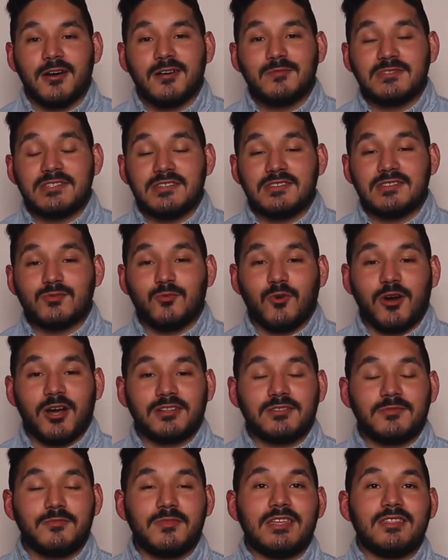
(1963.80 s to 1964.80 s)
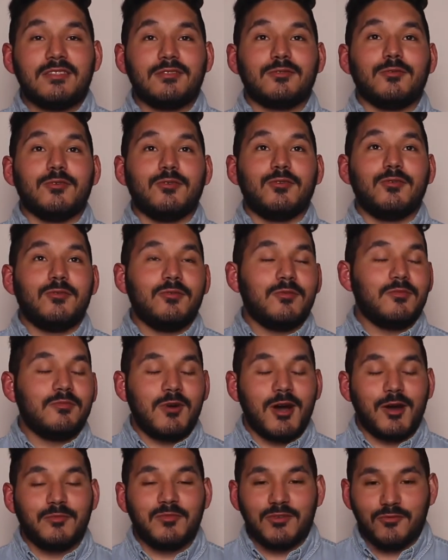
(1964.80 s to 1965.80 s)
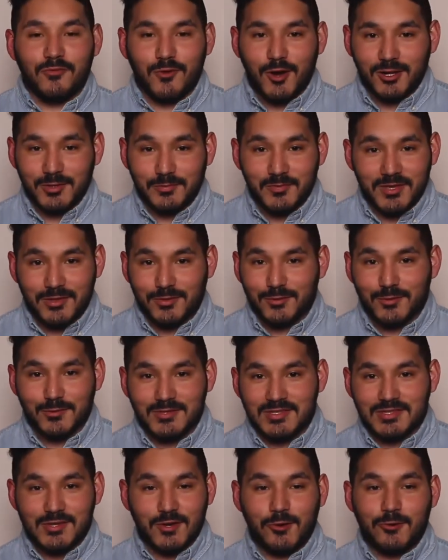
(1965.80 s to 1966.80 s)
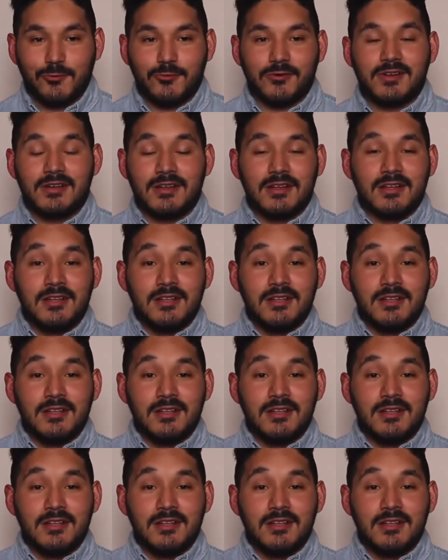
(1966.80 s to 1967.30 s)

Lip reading: She's walked me through, Mom, you've walked me through so